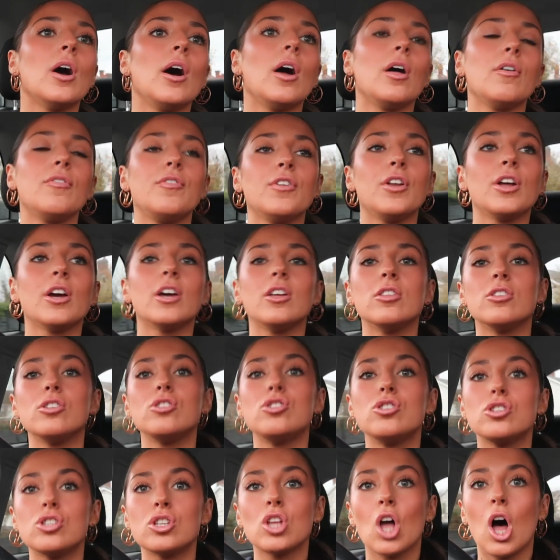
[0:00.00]
I feel like at the
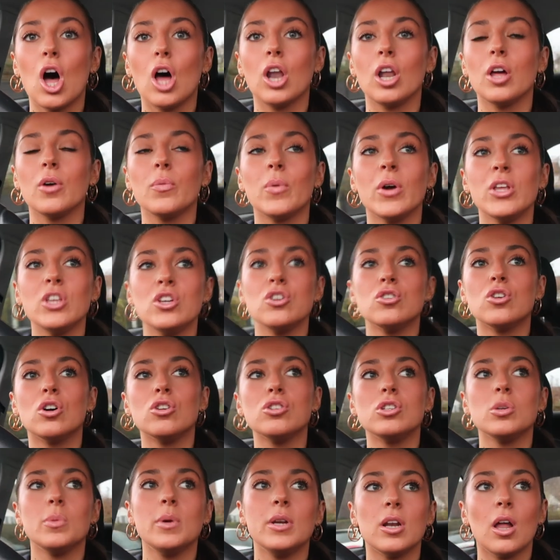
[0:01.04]
start, like when you're
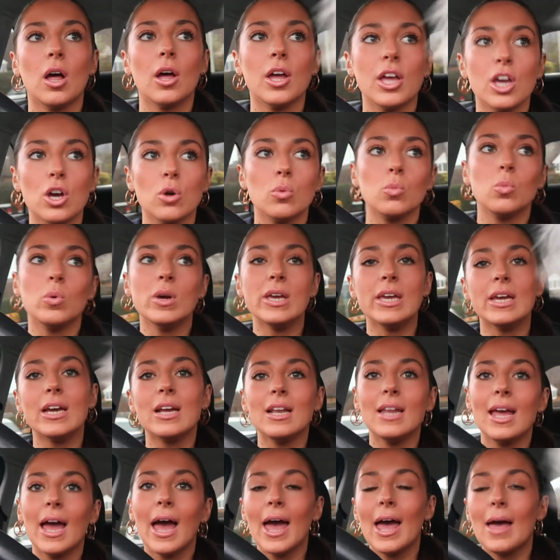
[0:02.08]
not doing like
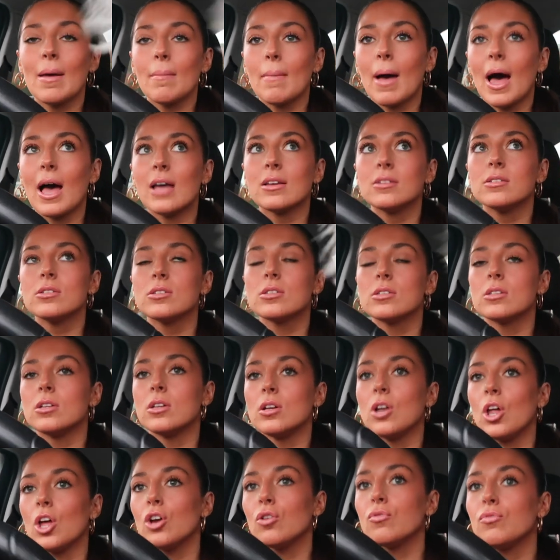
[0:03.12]
weekly hair masks
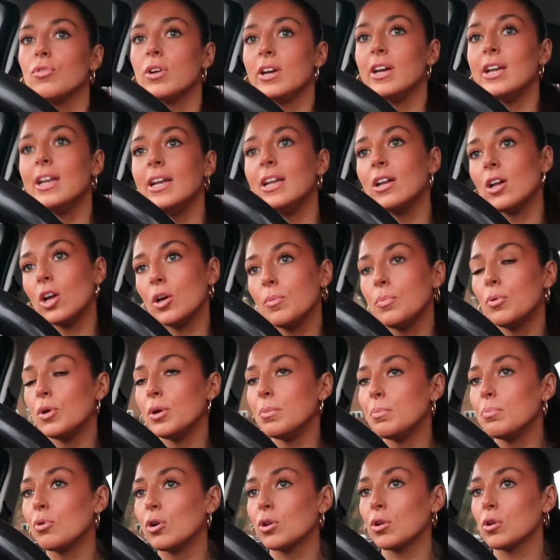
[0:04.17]
and like really like
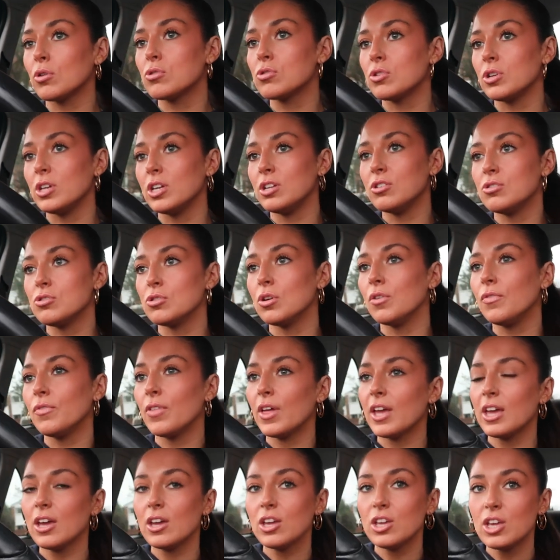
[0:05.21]
putting product on it and stuff,
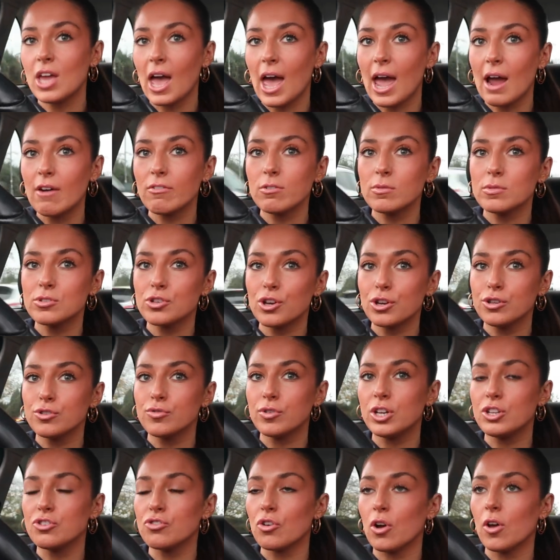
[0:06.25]
your hair always goes
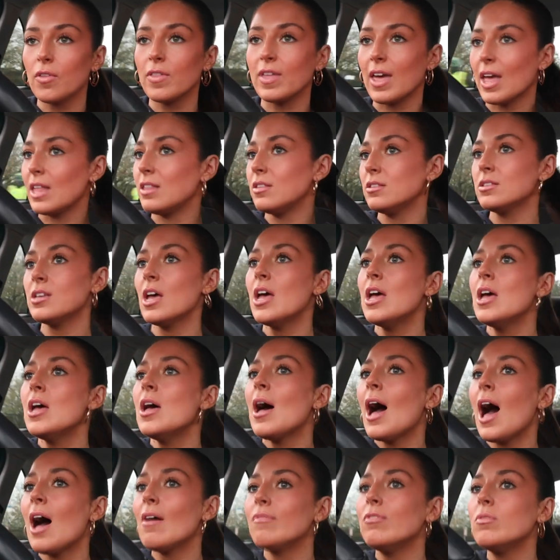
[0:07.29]
really dry on the ends.
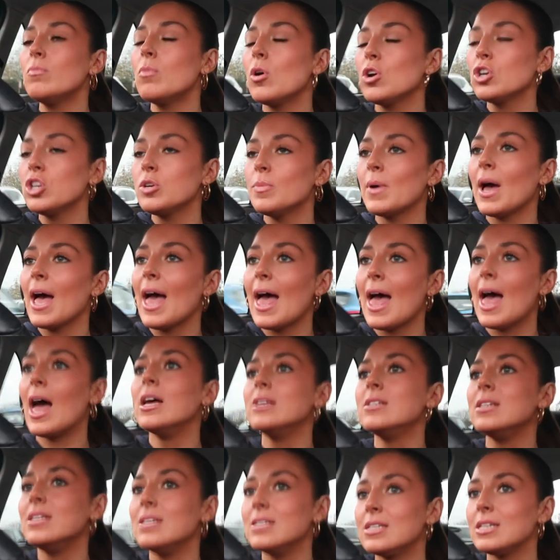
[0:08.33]
I haven't washed my
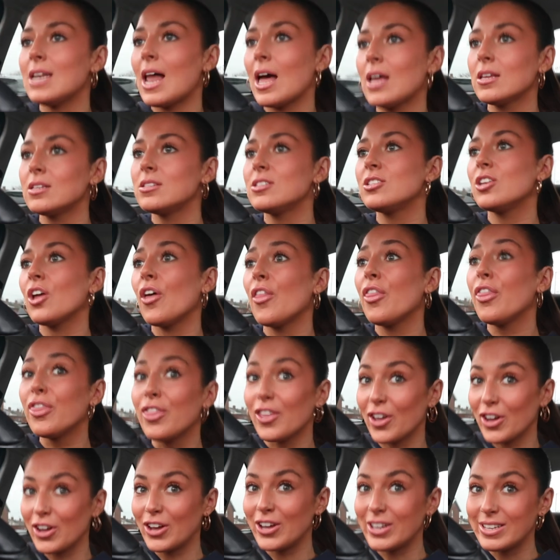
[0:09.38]
hair since last
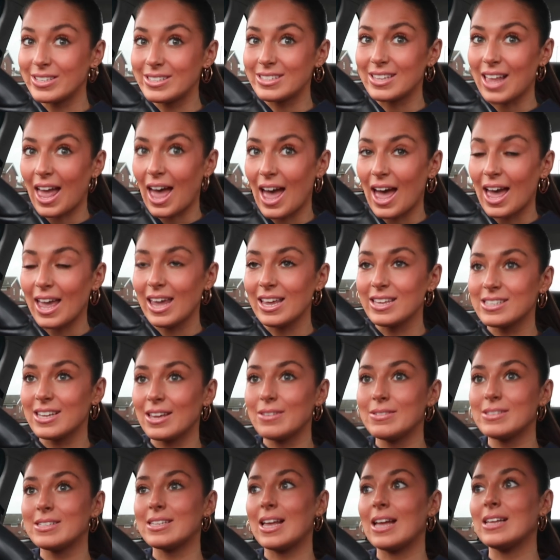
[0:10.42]
Thursday. It's
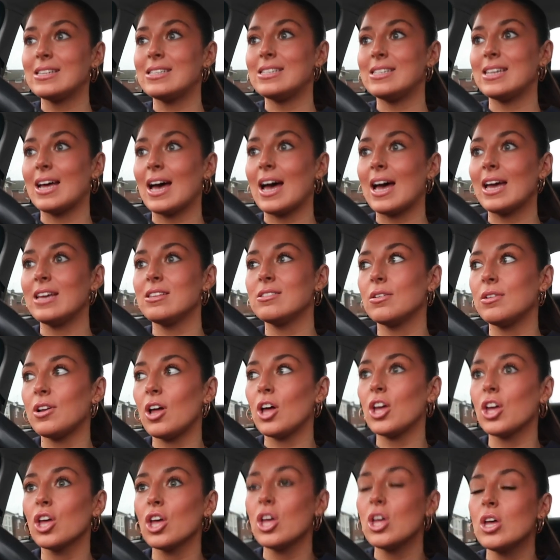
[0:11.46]
now Saturday, so
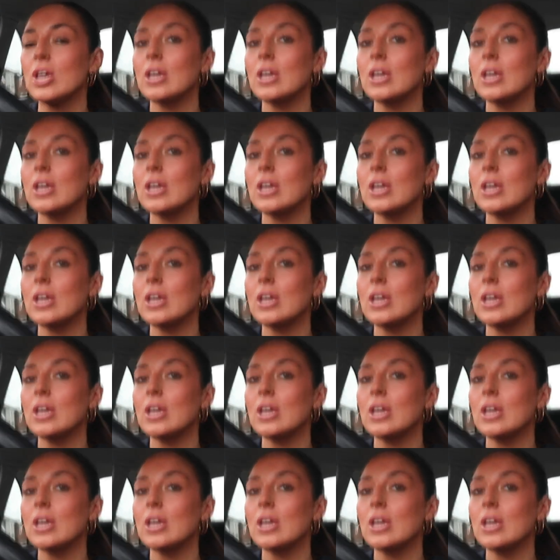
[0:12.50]
like